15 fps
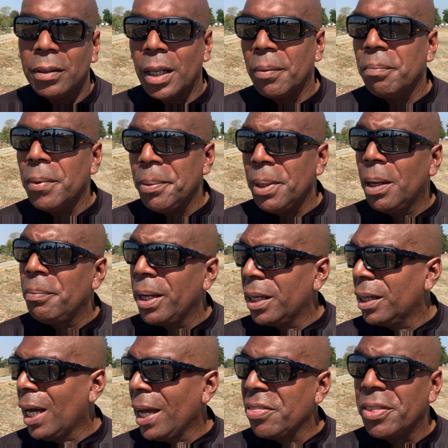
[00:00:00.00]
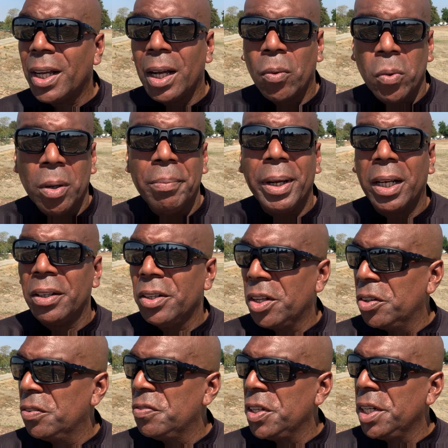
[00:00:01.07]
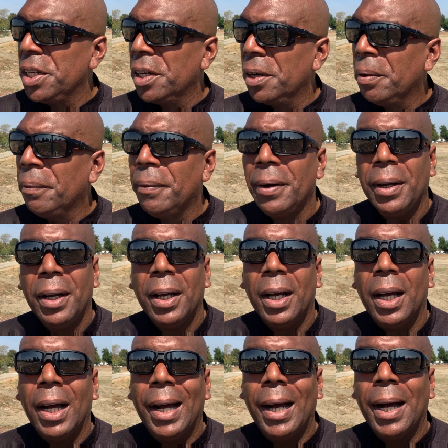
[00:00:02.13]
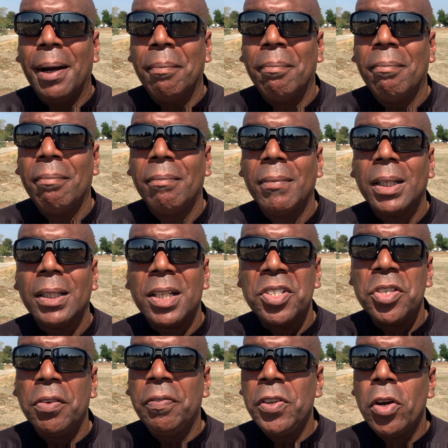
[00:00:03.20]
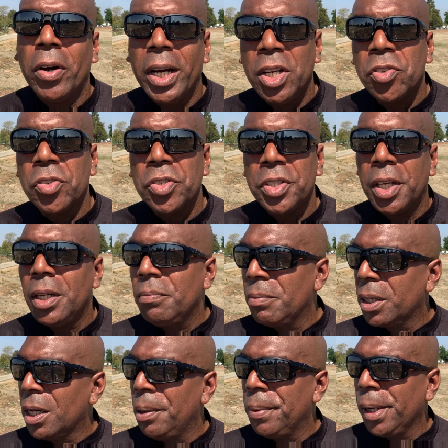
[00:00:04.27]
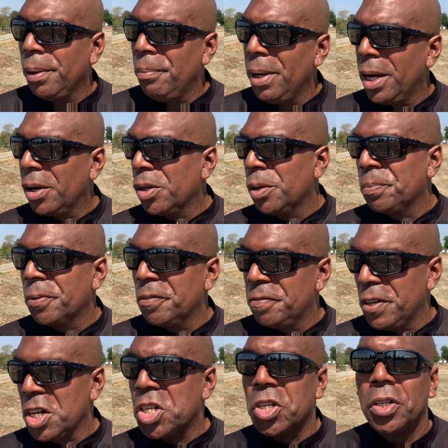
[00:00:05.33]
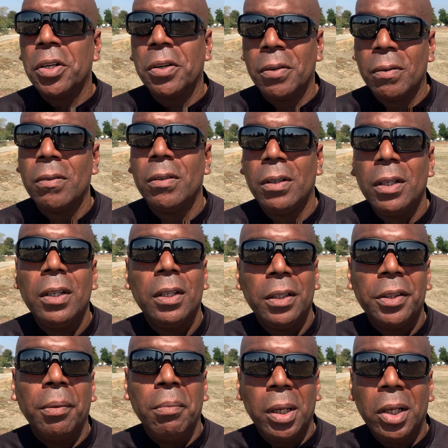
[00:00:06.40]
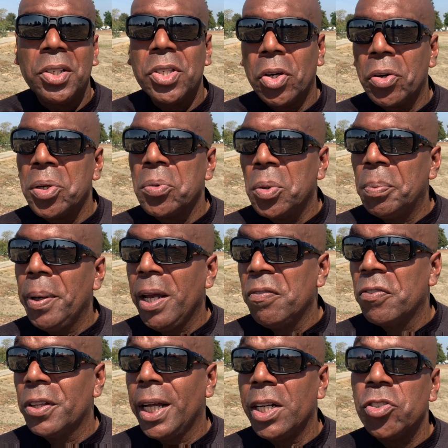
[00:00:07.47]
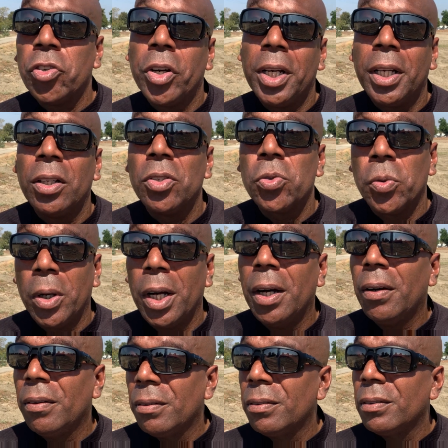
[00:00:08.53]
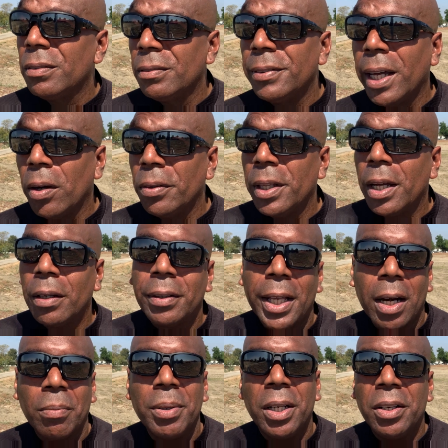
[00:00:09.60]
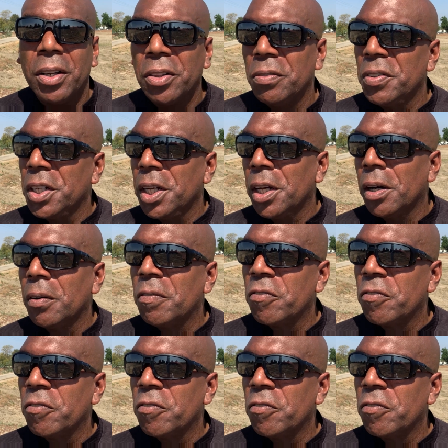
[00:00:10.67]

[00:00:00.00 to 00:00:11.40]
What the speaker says: Maybe I think I will make another video, because if you're interested in becoming a medical professional, the military will pay for that training as well. That'll be another video.